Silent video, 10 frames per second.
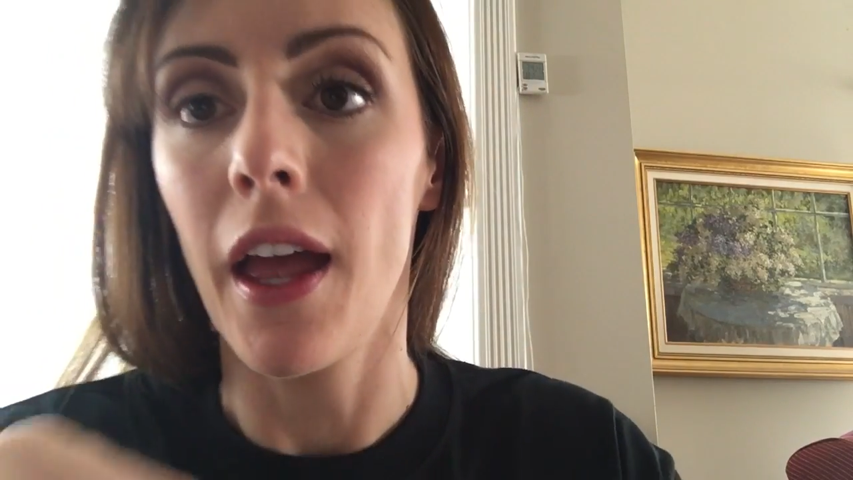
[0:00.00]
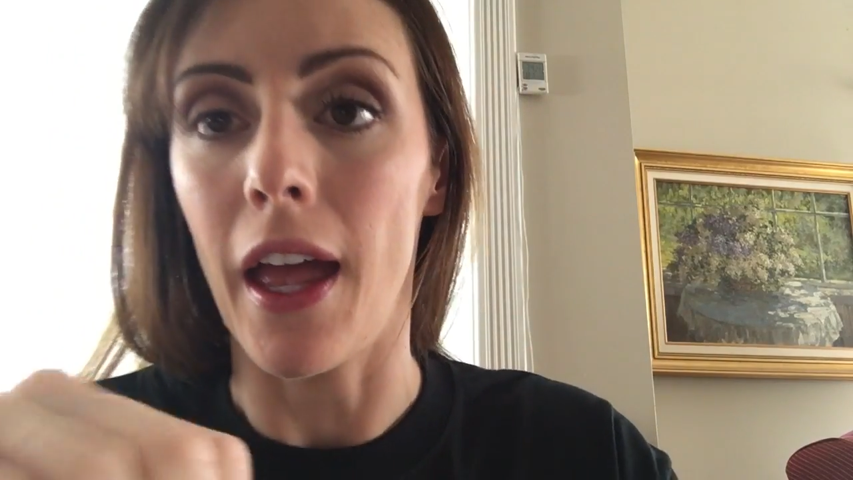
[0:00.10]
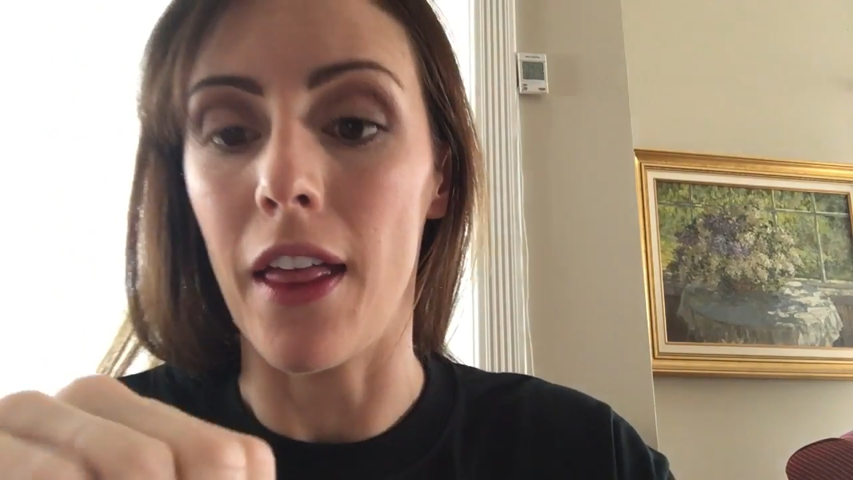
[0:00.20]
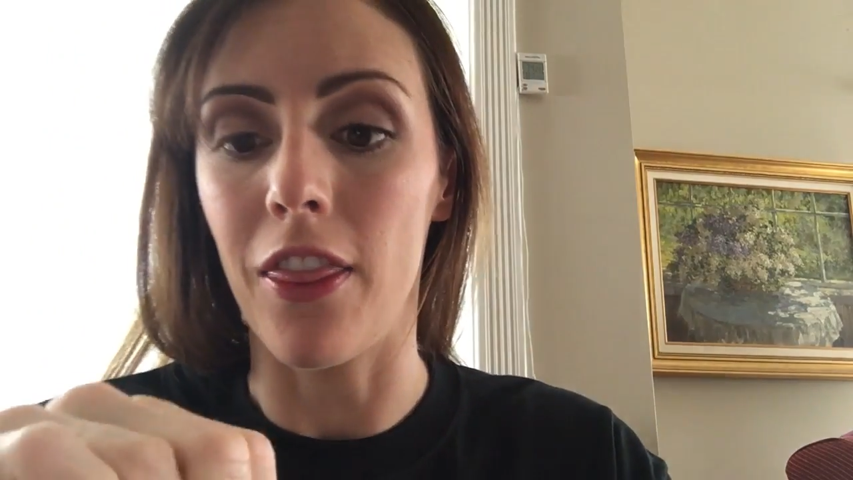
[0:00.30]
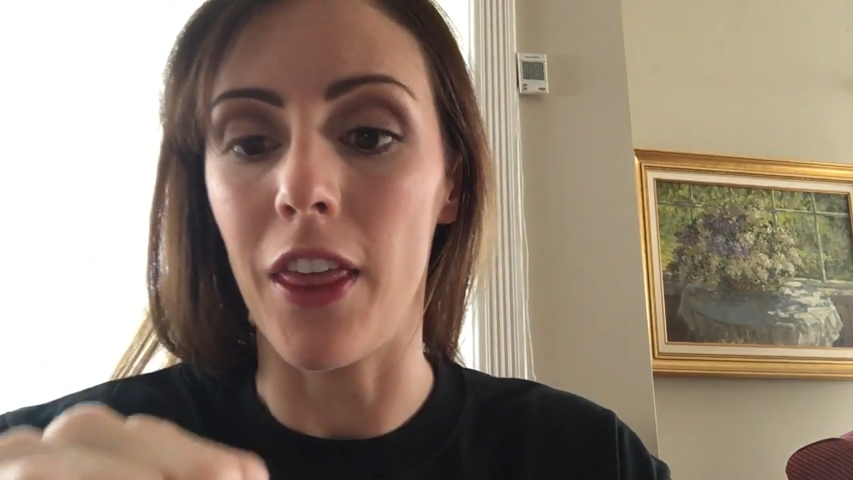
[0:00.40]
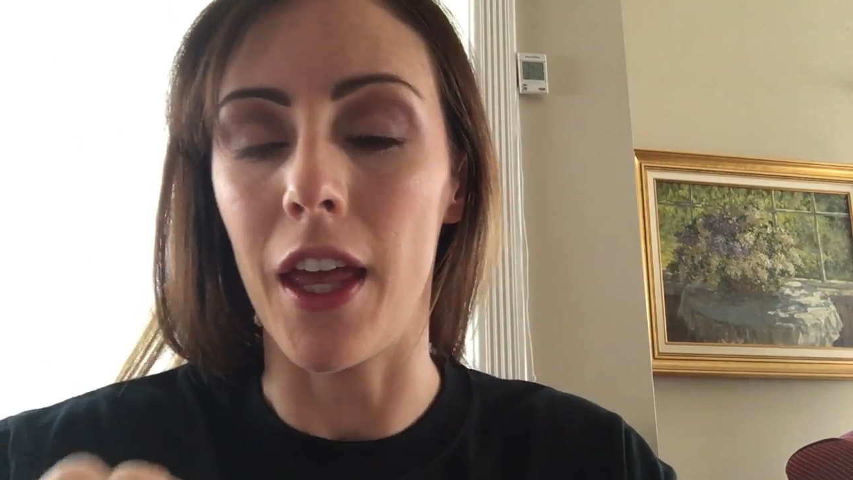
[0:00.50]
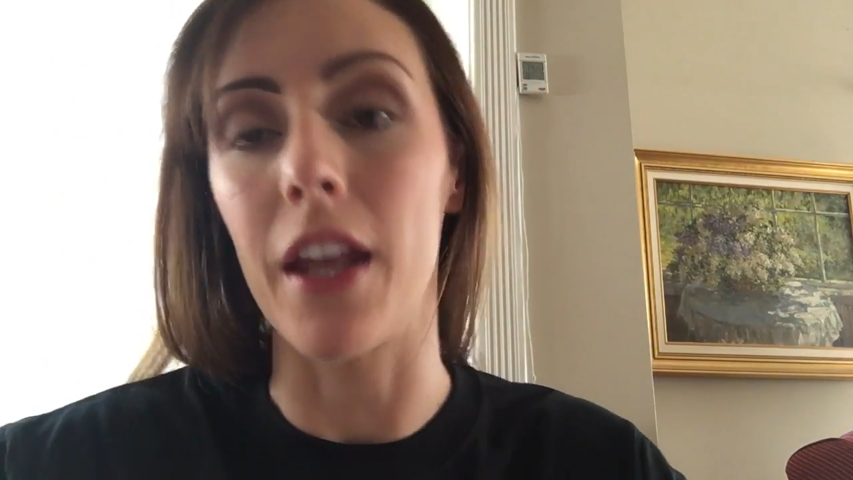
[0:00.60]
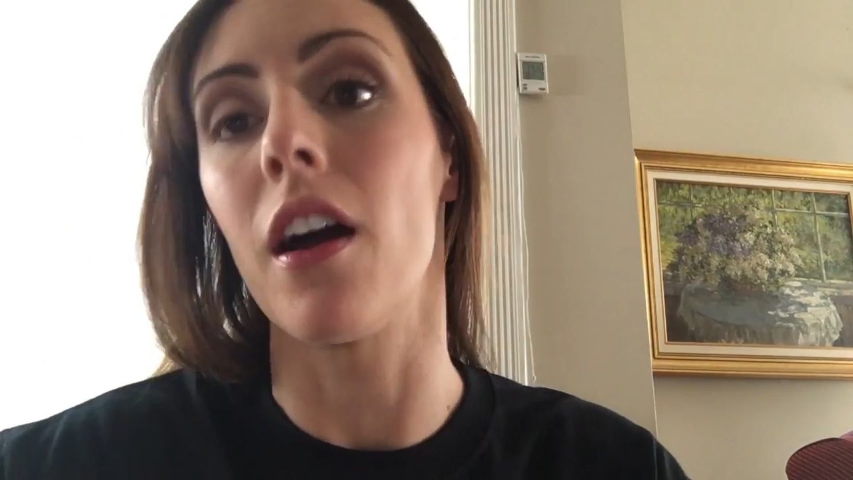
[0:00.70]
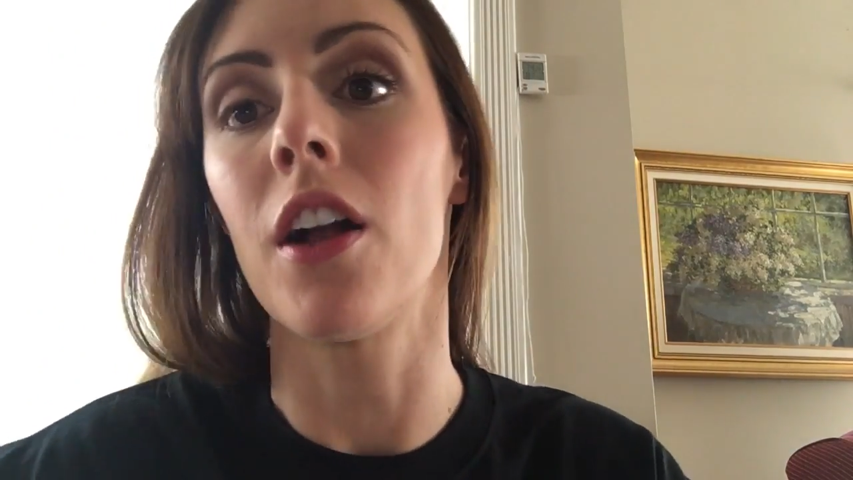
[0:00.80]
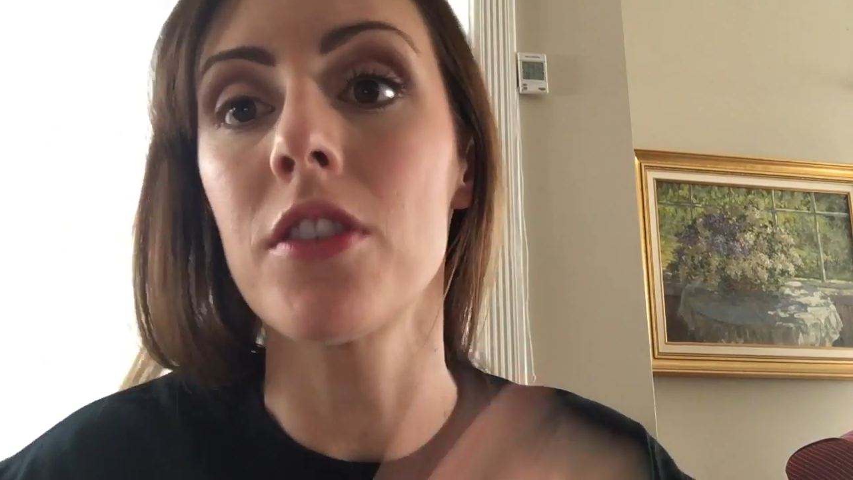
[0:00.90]
And
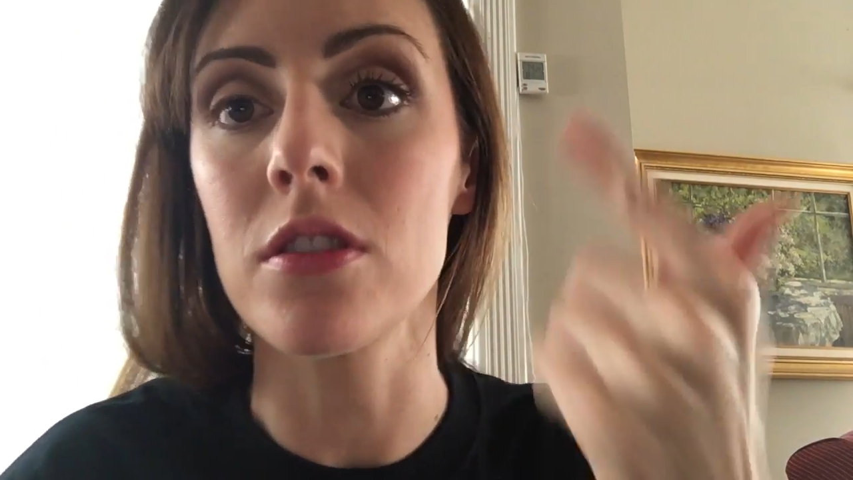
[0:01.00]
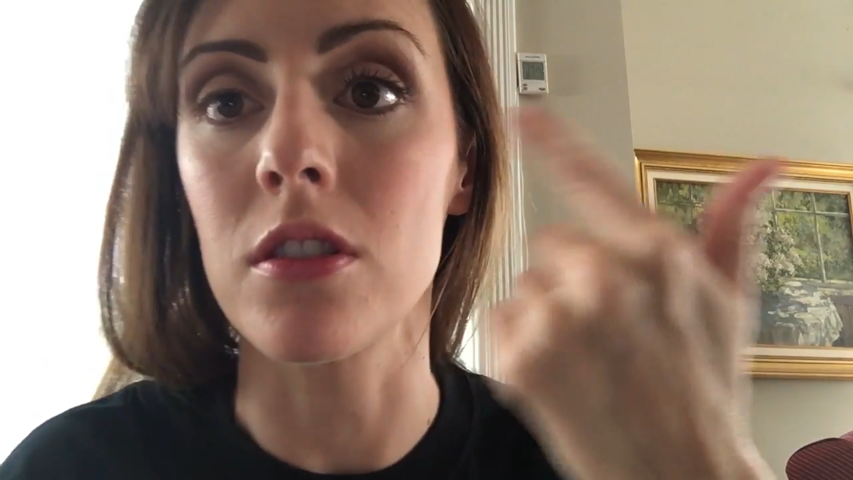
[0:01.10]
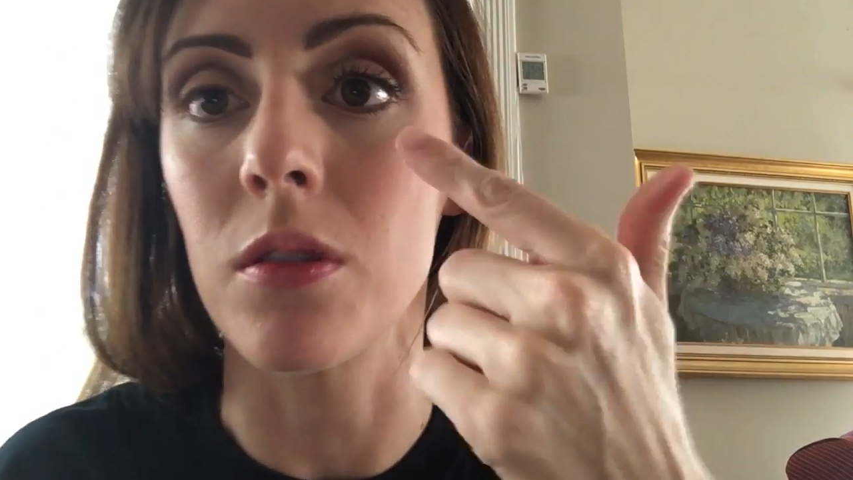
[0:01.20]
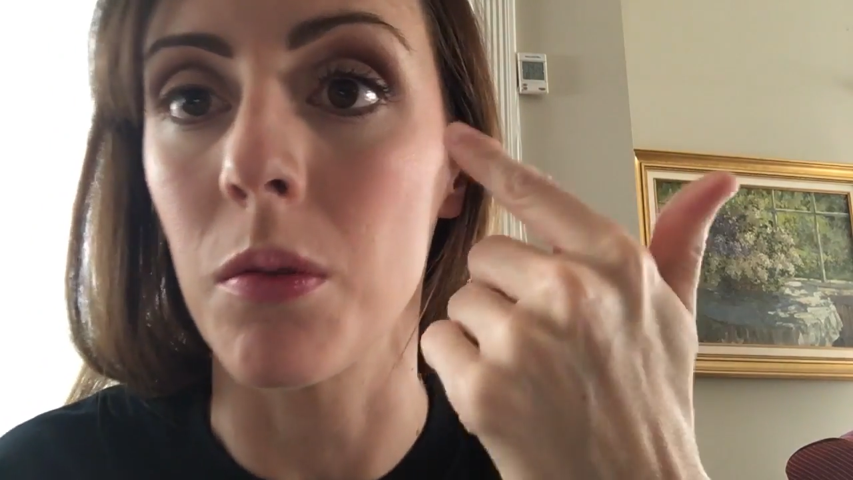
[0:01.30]
then I'll just do